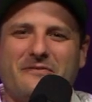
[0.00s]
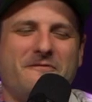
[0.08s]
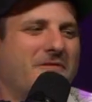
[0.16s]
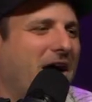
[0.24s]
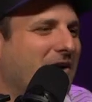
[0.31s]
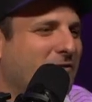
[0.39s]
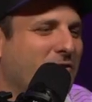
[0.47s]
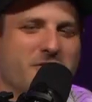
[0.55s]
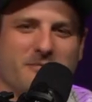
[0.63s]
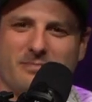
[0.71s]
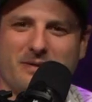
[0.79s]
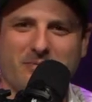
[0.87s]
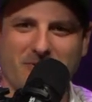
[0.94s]

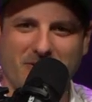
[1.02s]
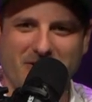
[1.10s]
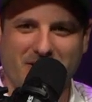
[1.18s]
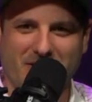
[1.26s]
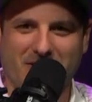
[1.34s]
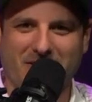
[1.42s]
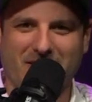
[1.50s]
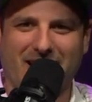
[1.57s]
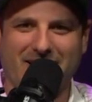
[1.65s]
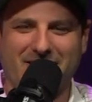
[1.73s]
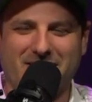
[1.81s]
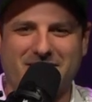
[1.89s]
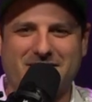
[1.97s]
500 people in here
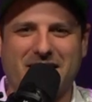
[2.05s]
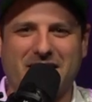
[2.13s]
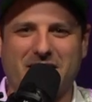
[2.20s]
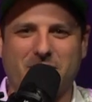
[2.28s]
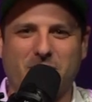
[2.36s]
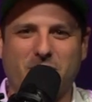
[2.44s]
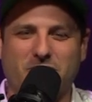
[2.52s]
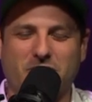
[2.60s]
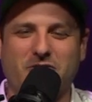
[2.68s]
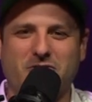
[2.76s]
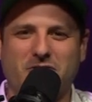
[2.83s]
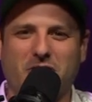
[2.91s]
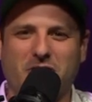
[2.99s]
at this stadium who
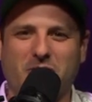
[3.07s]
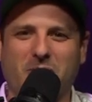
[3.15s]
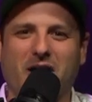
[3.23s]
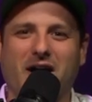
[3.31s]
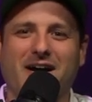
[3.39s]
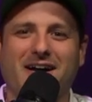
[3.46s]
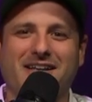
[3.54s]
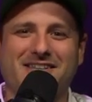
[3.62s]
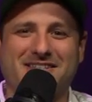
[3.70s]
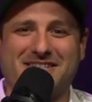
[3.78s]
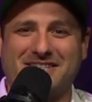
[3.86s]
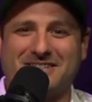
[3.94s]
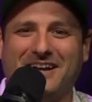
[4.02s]
just saw you
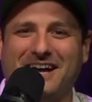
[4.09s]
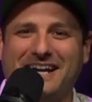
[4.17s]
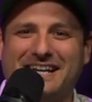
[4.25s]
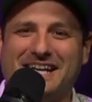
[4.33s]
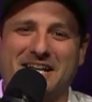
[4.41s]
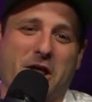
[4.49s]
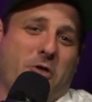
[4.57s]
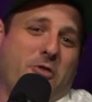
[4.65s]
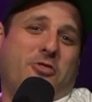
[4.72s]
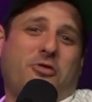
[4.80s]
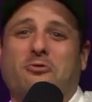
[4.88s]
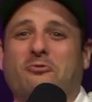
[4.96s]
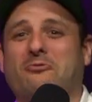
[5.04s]
slide in and
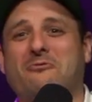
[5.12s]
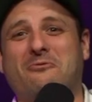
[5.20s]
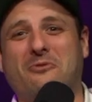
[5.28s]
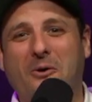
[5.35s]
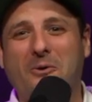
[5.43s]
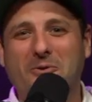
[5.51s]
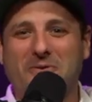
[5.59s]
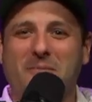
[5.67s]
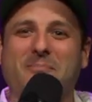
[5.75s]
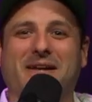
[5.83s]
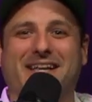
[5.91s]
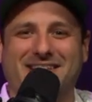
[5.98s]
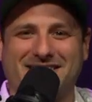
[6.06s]
throw the
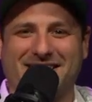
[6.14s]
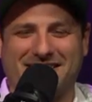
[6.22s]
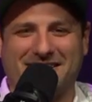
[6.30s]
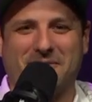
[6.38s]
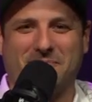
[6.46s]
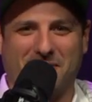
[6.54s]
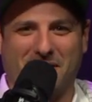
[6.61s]
base at the umpire.